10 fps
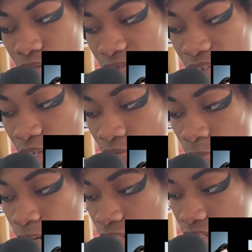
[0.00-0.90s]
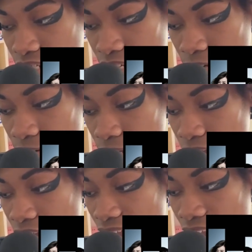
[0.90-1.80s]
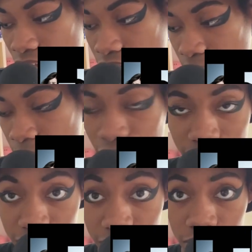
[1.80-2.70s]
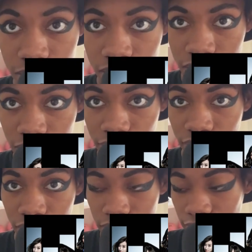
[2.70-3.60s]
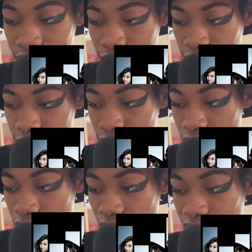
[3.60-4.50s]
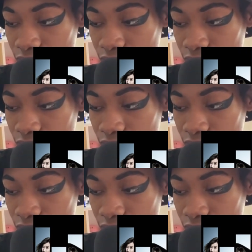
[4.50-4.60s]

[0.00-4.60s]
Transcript: video for Break the Shell and a behind the scenes thing that they did in Thailand, as